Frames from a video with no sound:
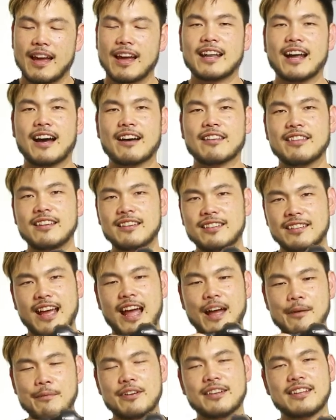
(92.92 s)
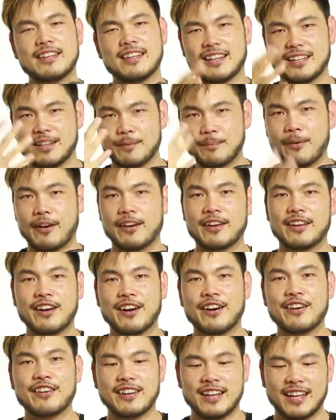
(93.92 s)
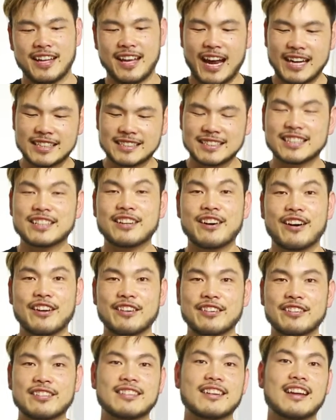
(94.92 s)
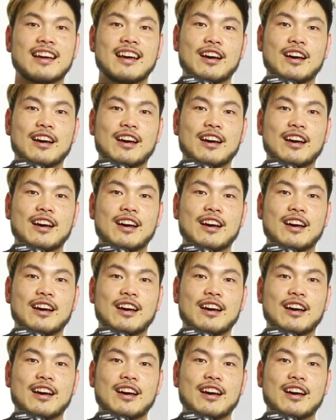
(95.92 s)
Now this camera here, the body only, actually costs